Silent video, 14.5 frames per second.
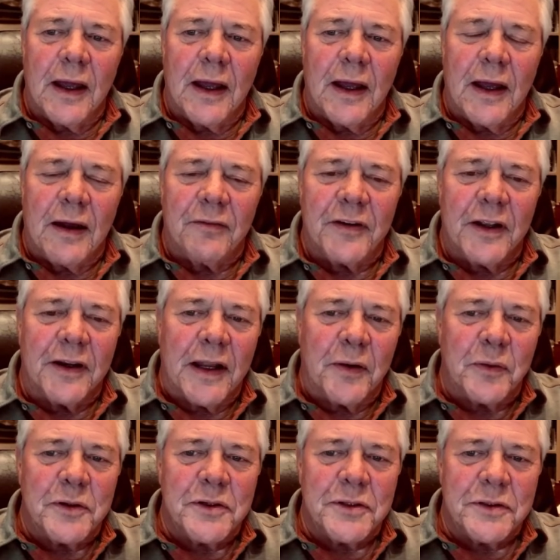I found I
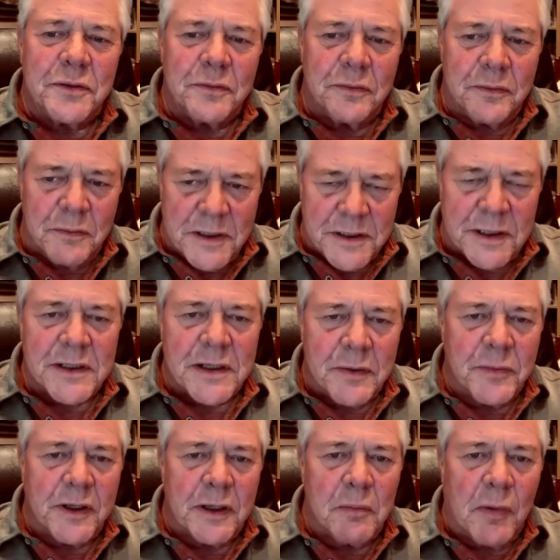was missing
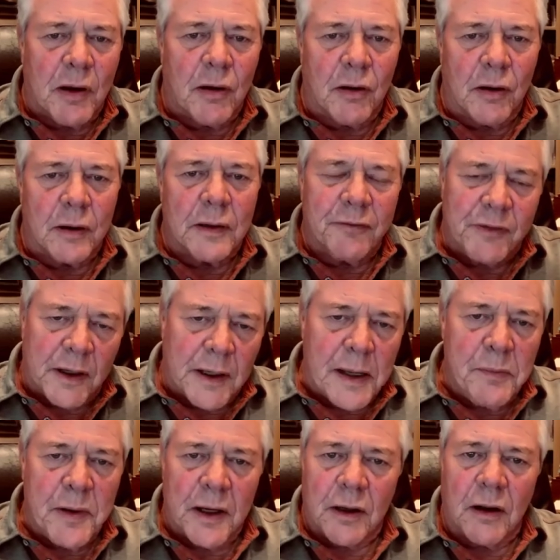something in my heart. After I came
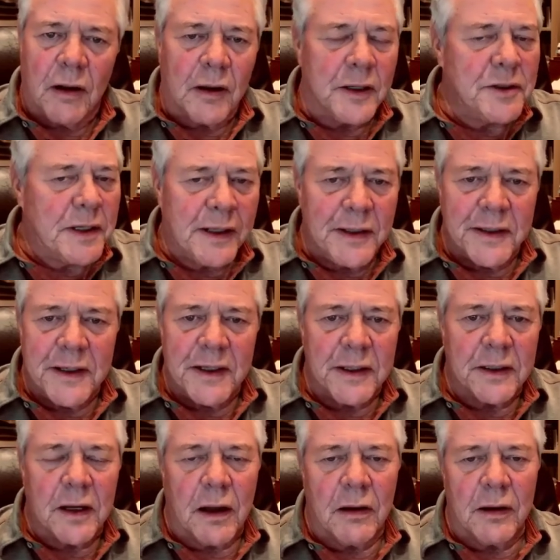out of college, I had attended
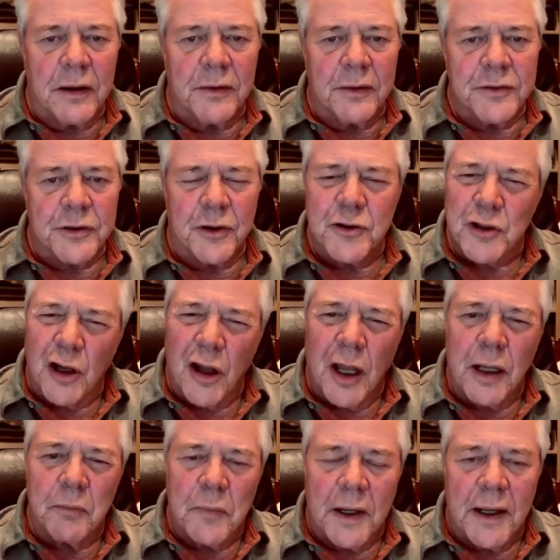church a
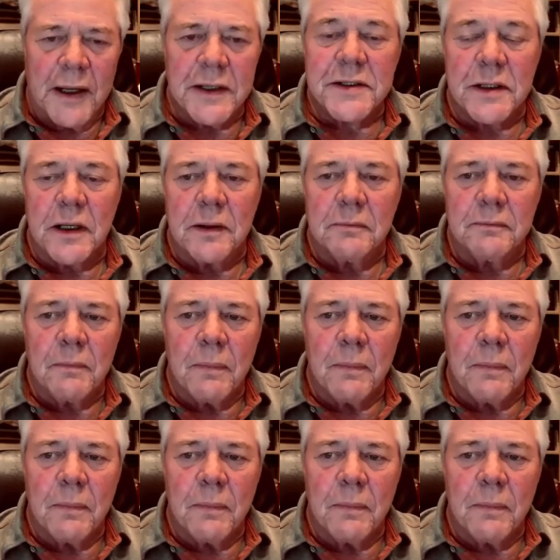lot, but I had some.